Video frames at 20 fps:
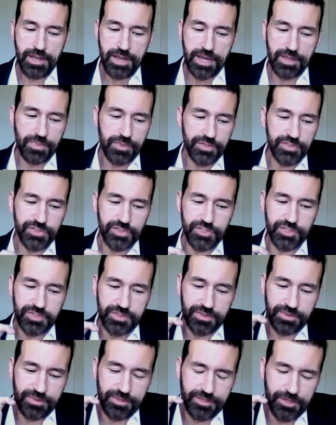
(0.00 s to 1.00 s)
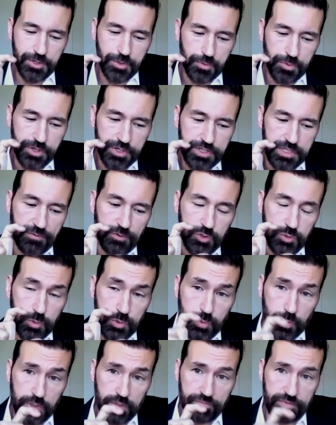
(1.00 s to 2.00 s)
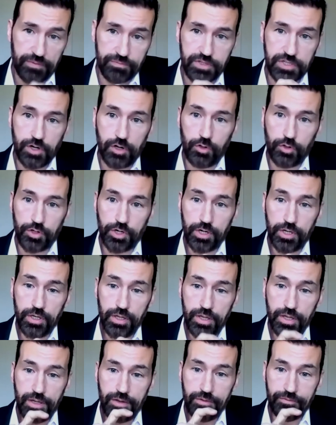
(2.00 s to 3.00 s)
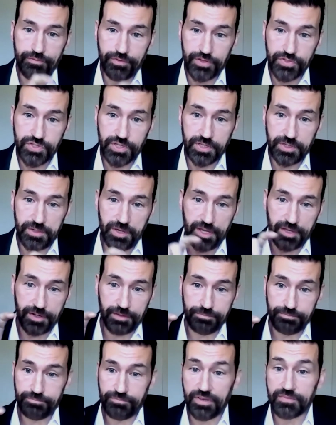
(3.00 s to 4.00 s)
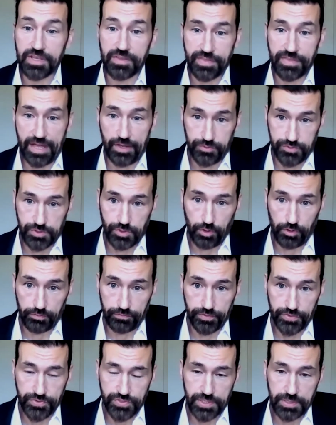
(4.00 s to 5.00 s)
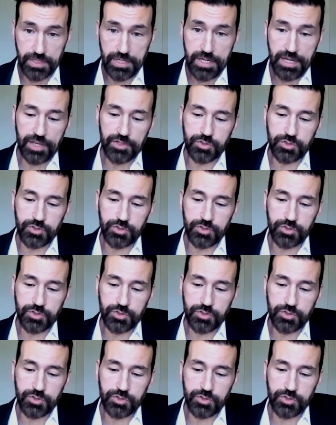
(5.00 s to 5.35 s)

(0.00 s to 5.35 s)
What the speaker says: And this is, the difference between a $50 visit and a $50,000 visit.